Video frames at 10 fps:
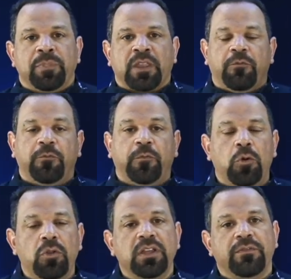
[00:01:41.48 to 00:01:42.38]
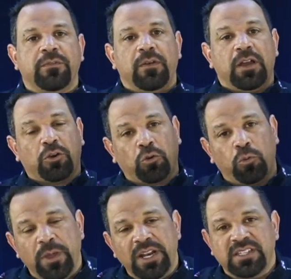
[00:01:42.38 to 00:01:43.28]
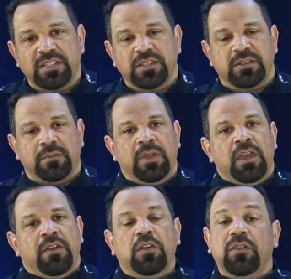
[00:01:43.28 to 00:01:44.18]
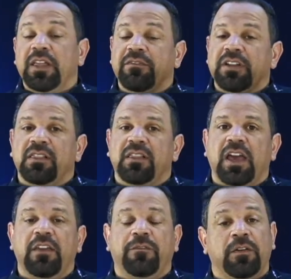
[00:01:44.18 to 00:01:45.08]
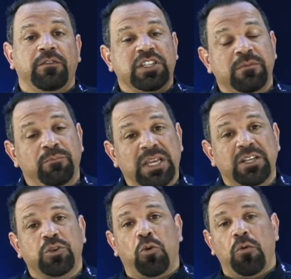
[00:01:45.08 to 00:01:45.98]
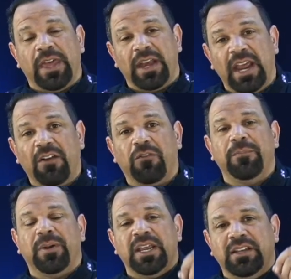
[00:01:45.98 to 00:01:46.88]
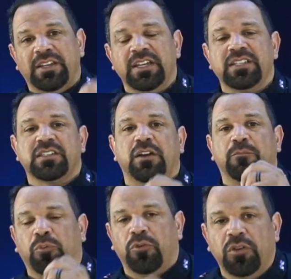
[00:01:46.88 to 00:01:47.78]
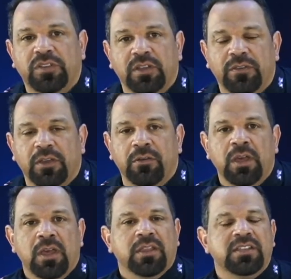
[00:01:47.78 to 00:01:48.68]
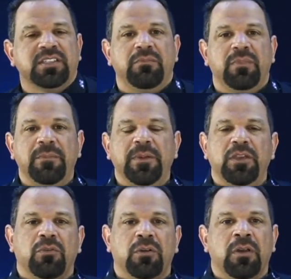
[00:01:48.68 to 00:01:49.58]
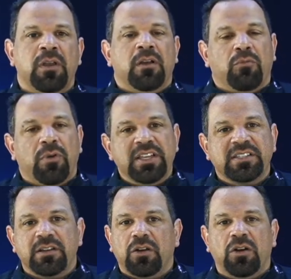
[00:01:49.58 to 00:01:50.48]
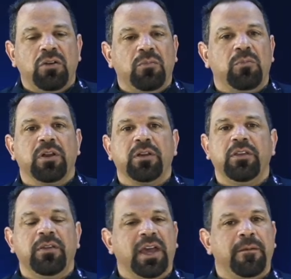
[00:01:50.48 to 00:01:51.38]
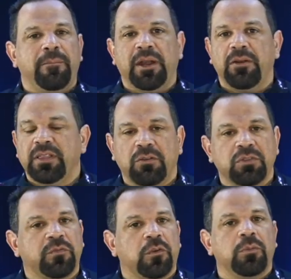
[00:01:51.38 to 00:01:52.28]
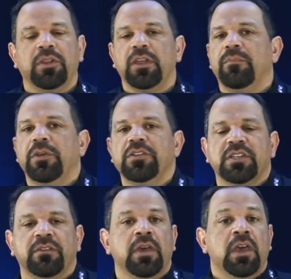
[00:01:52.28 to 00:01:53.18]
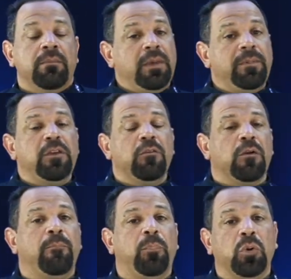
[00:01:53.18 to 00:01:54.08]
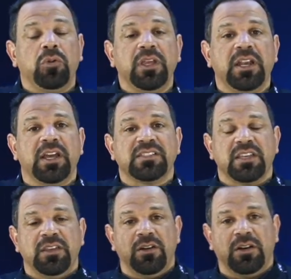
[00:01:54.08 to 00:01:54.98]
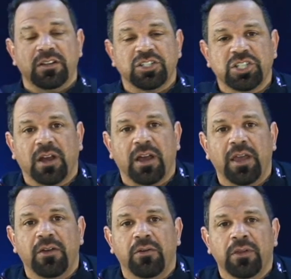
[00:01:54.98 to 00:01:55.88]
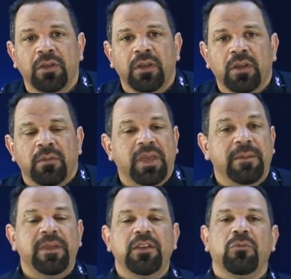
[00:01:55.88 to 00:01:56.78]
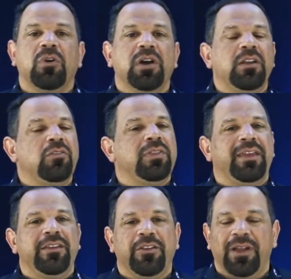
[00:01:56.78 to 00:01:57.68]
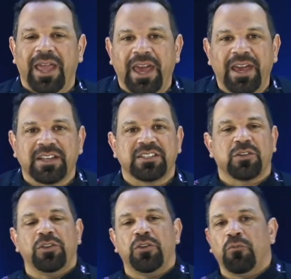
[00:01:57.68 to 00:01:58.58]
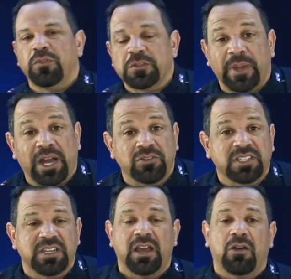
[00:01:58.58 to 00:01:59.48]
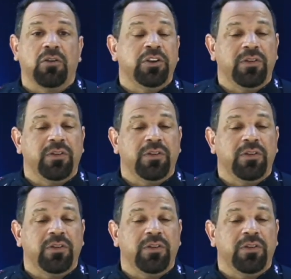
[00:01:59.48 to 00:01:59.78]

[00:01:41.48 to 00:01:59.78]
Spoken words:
full of criticism, if you lived a life of being told that everybody disapproves of you. Listen, maybe you were raised in a home where you had a parent that was verbally abusive. Maybe you were bullied as a young child. Maybe you're one who that your ex or your spouse now or your